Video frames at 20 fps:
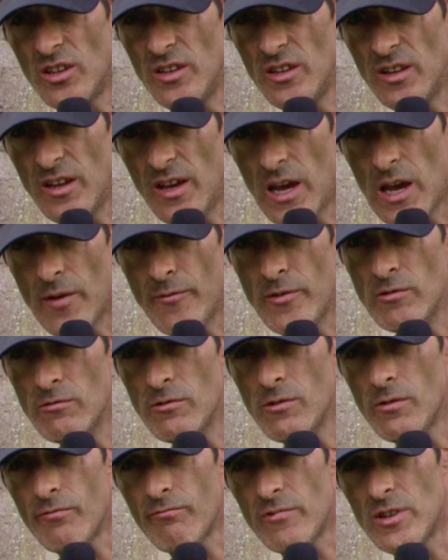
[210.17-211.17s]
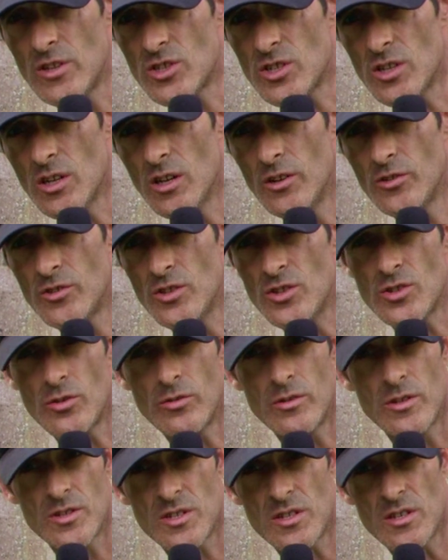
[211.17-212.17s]
in the area of research, is
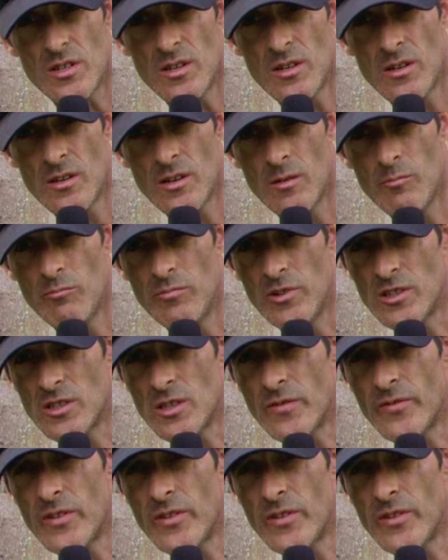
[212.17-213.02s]
honesty. Because